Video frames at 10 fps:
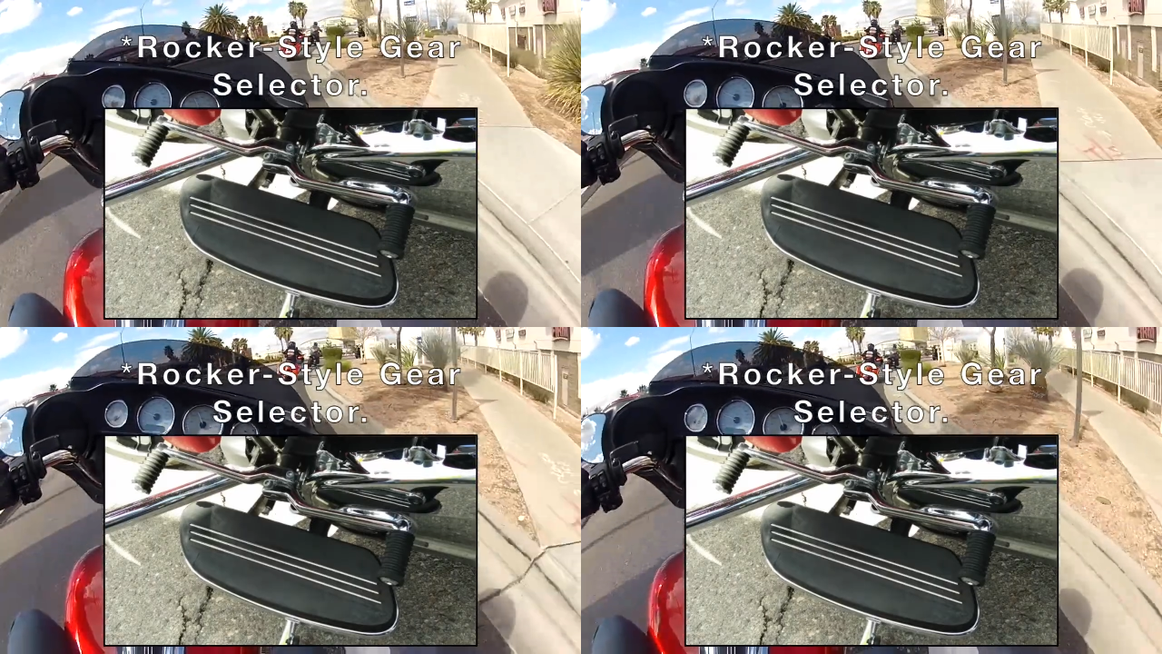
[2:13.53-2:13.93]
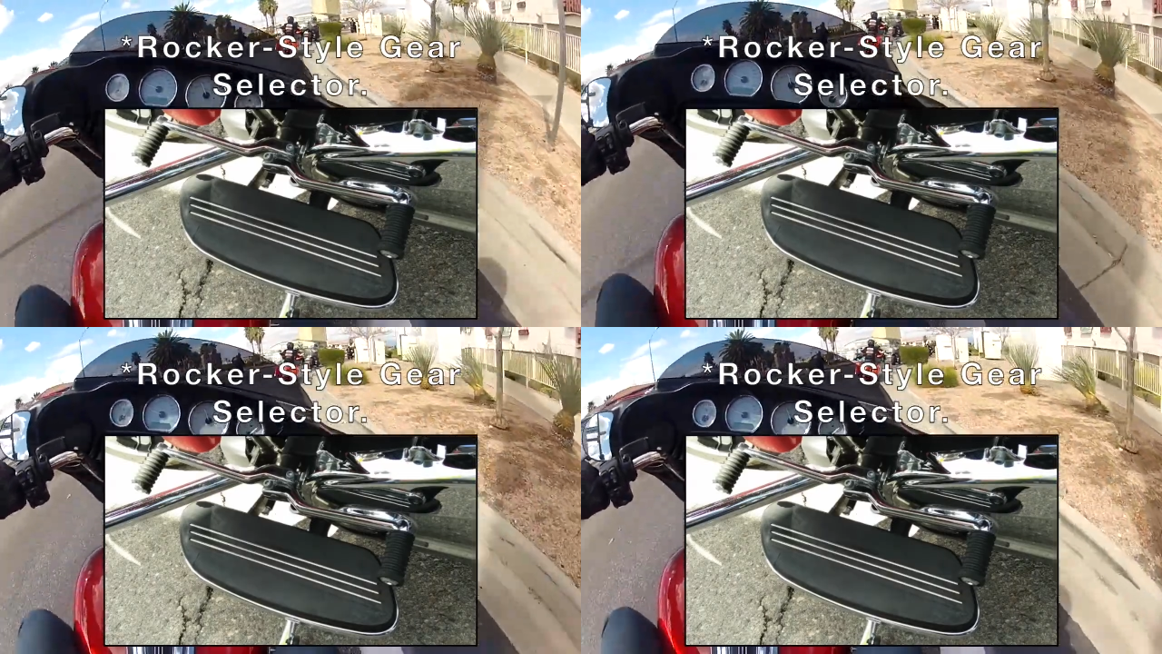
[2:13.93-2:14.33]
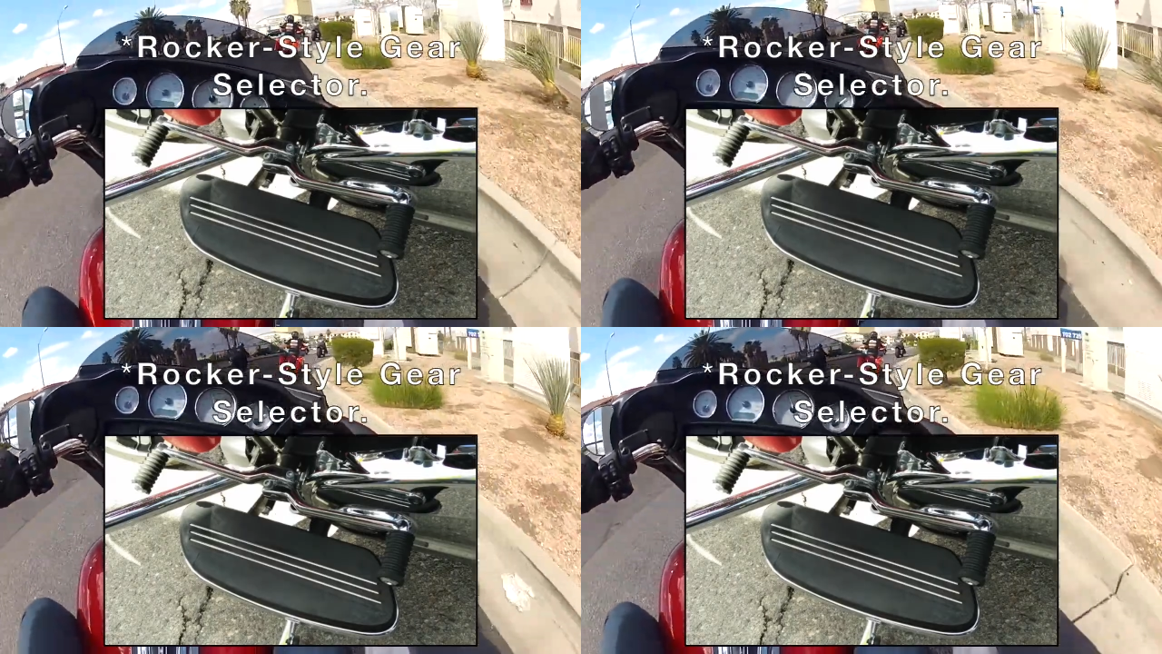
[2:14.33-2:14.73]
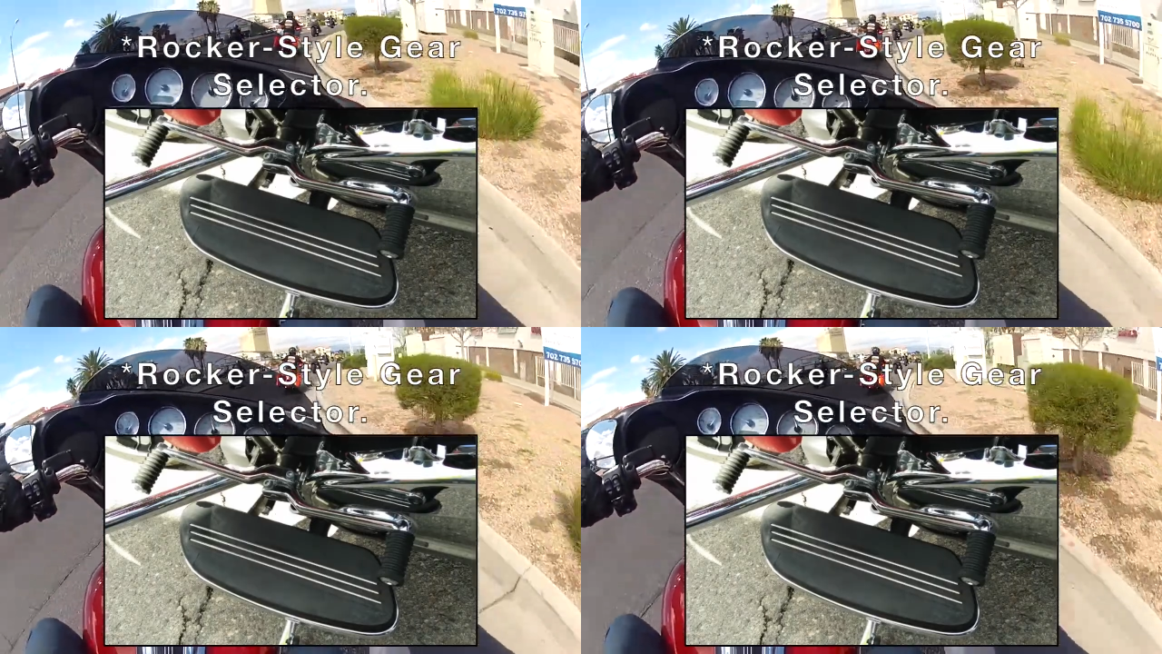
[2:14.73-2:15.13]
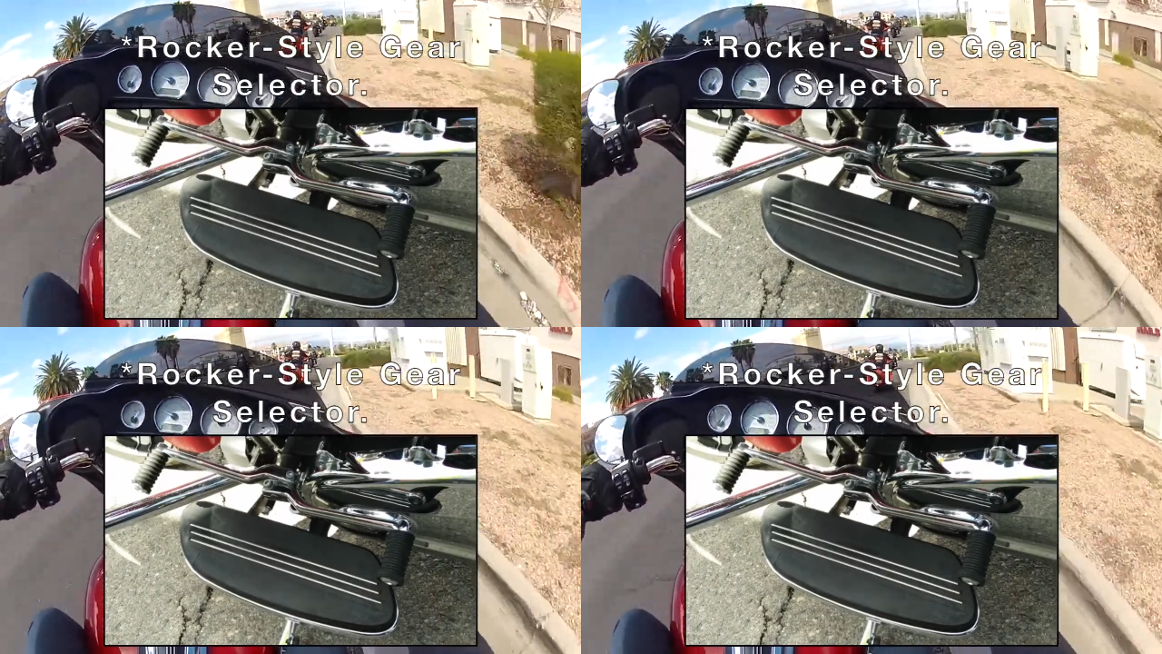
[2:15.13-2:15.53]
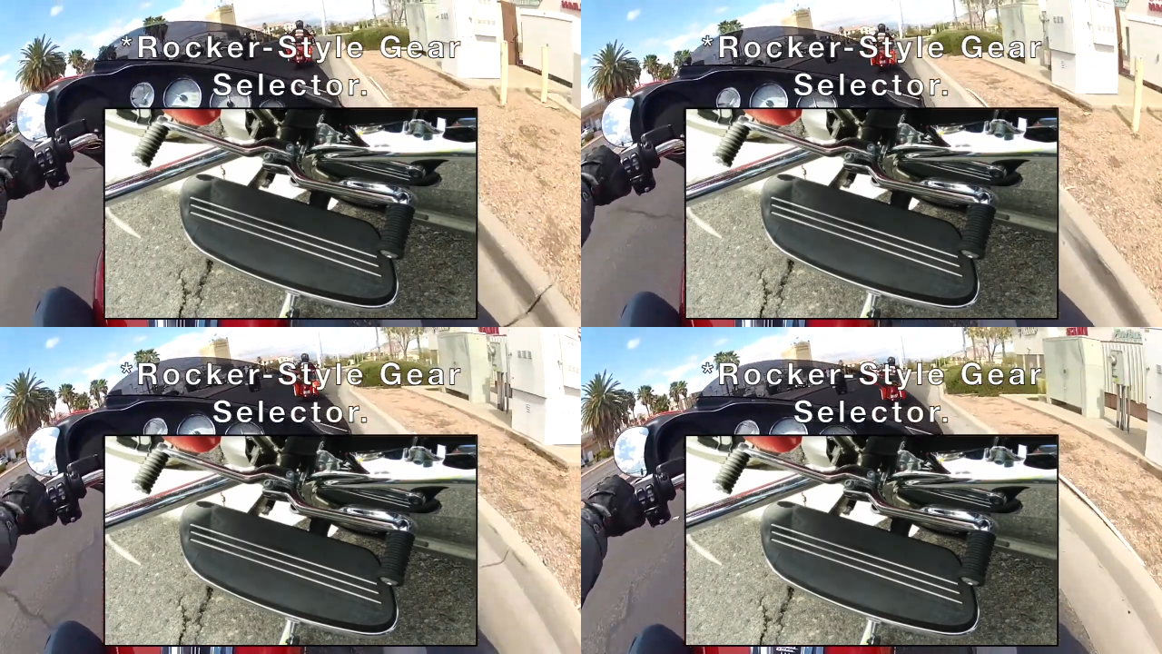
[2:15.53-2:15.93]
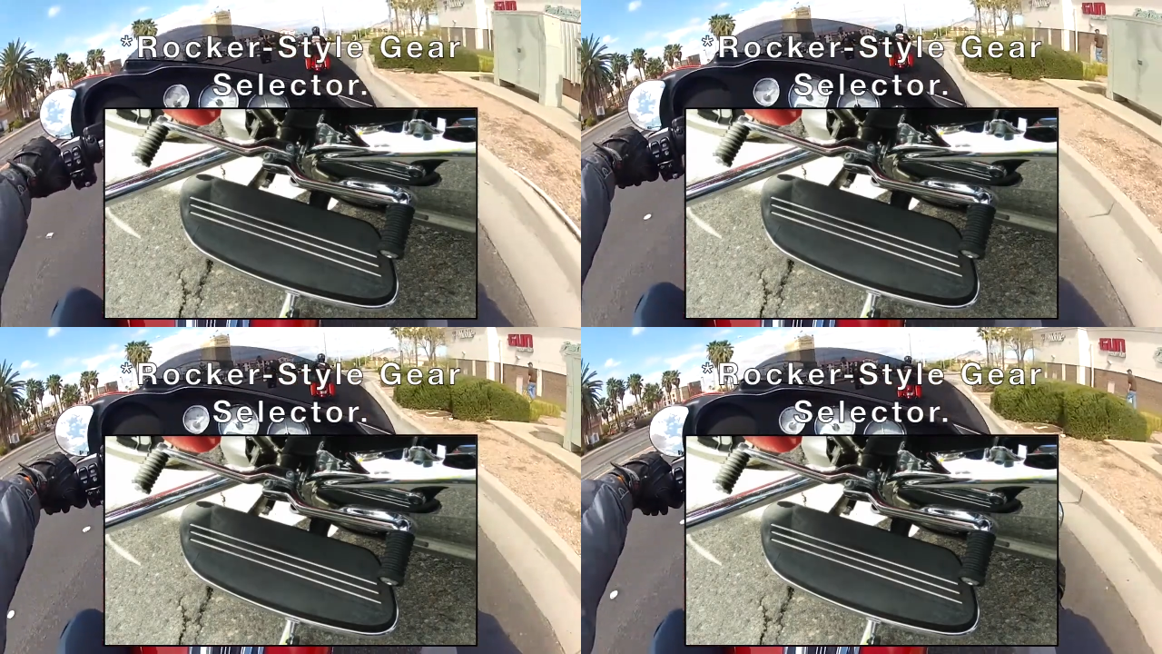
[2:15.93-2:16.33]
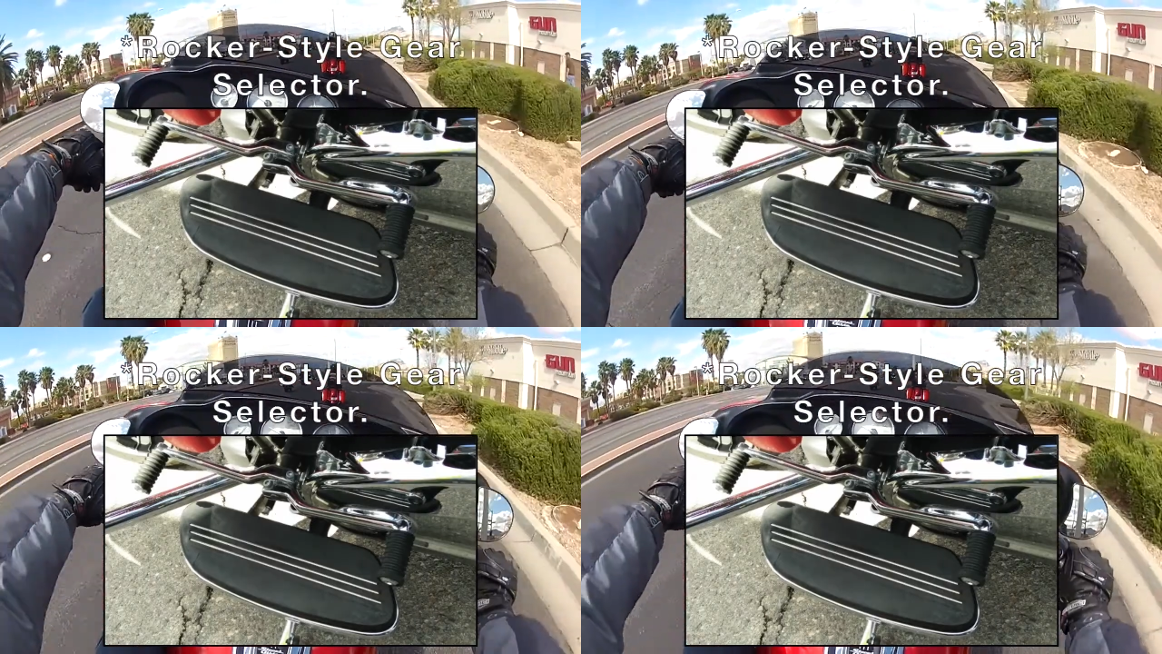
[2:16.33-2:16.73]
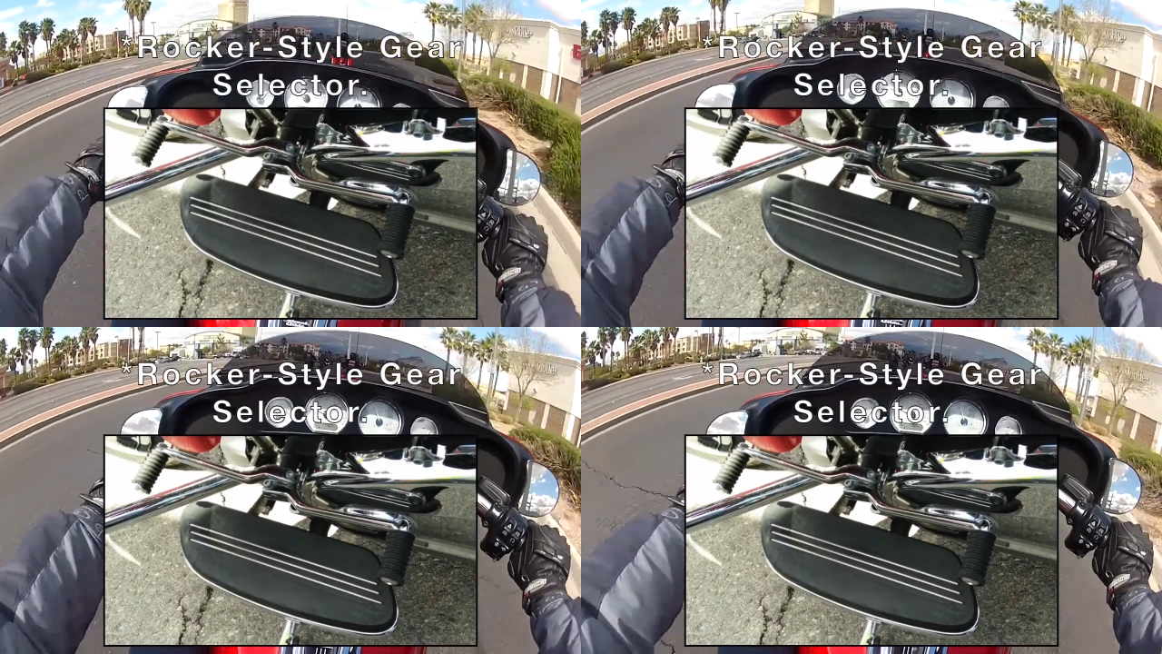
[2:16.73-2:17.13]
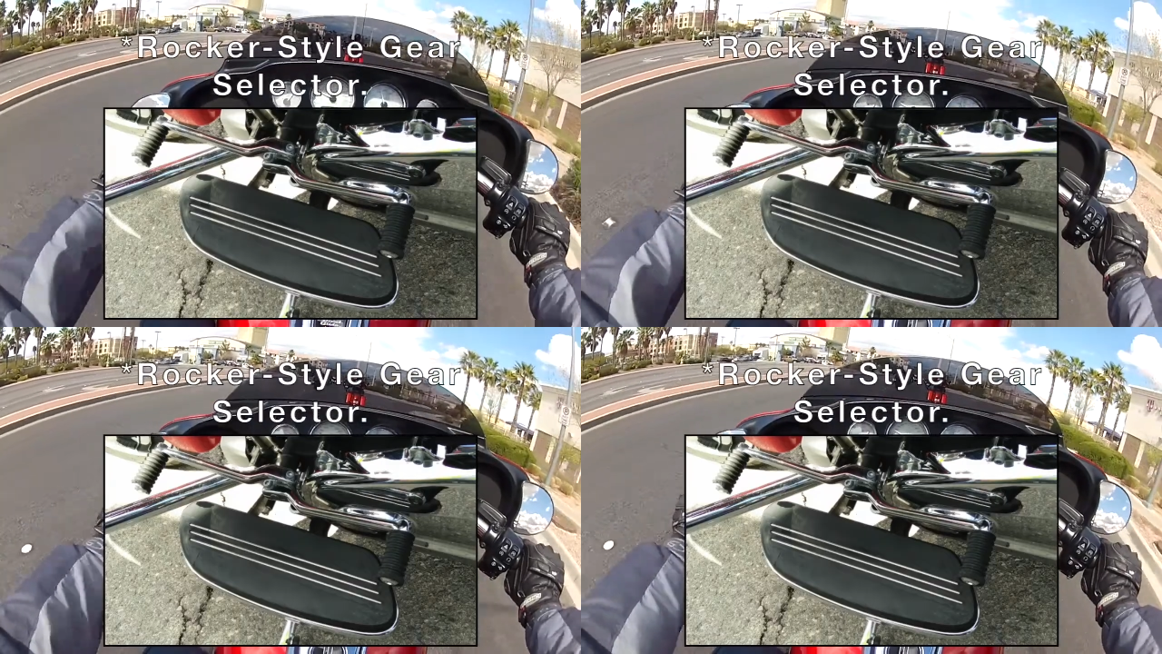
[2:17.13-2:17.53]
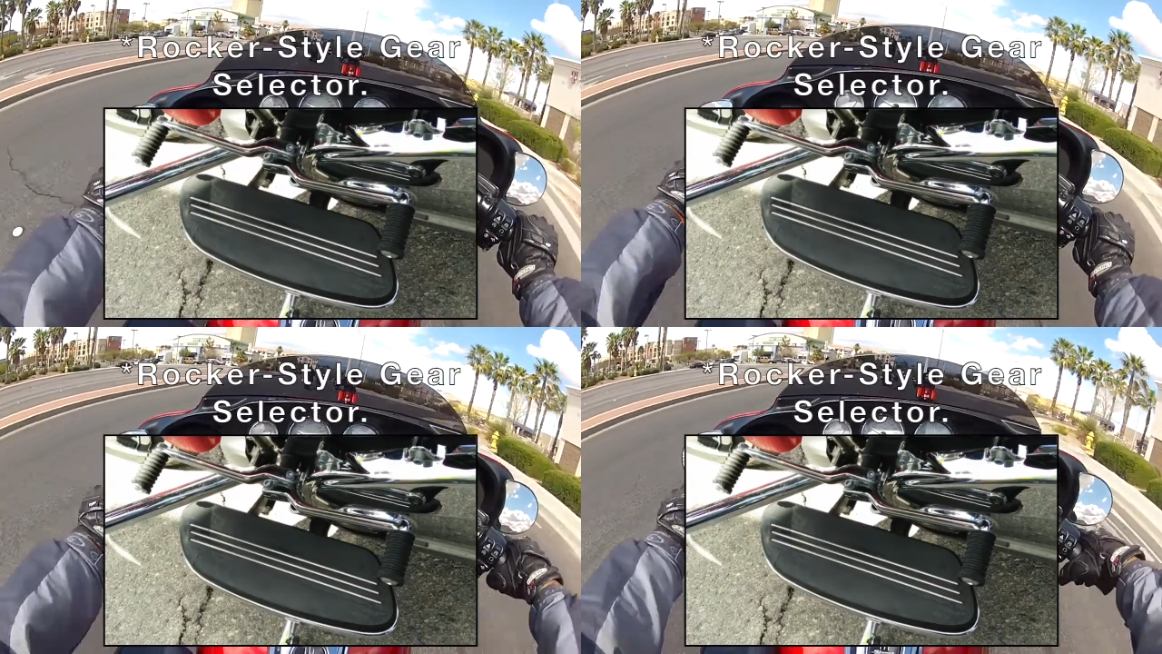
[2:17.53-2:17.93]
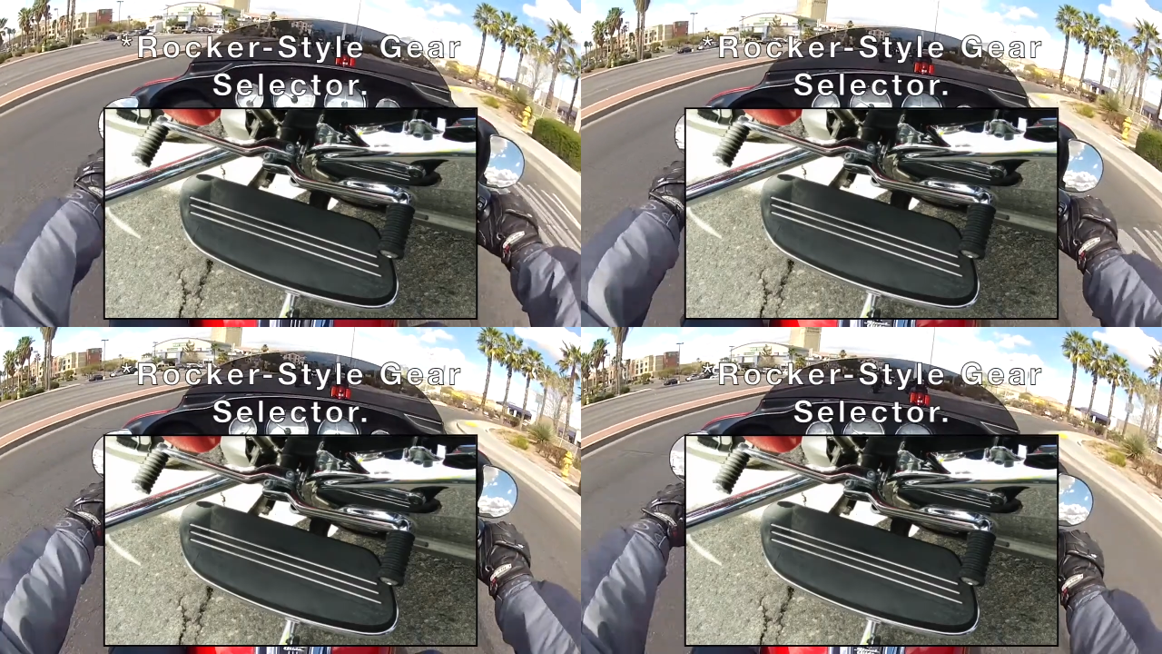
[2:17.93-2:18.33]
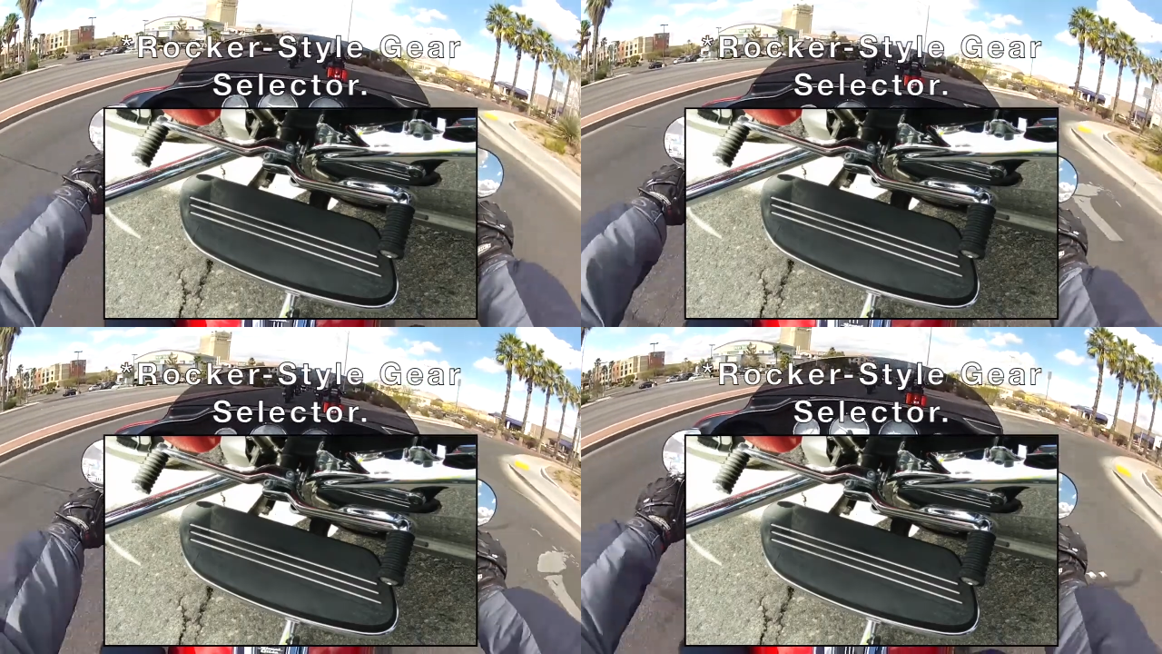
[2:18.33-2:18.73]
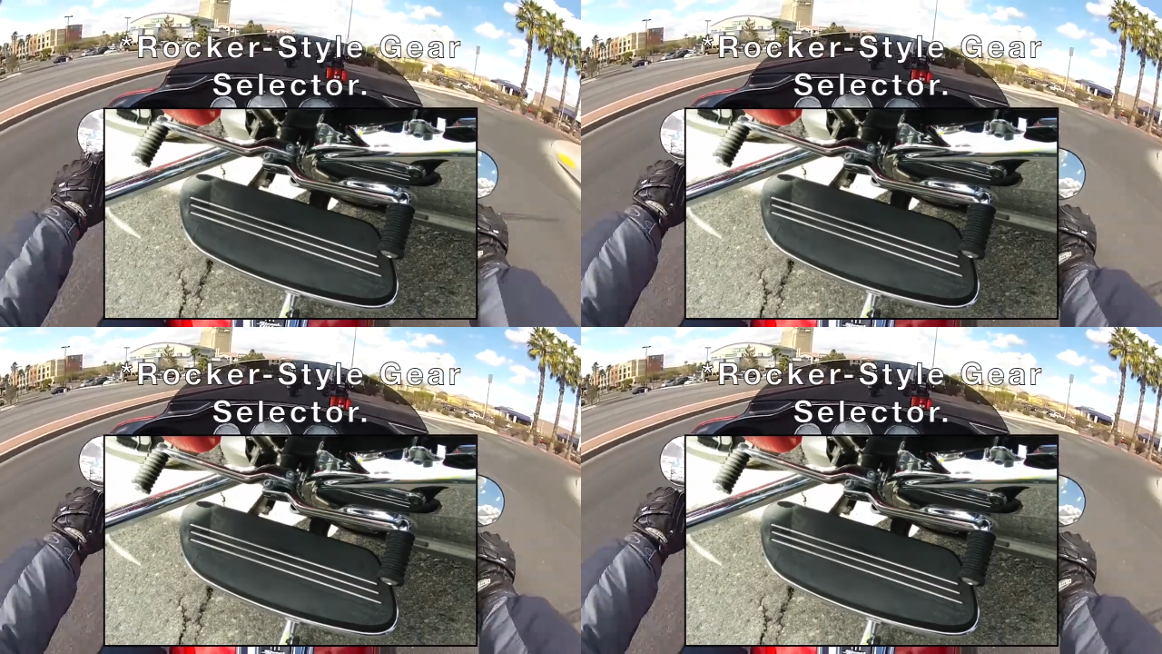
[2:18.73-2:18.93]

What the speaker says: [unreadable: no face in view]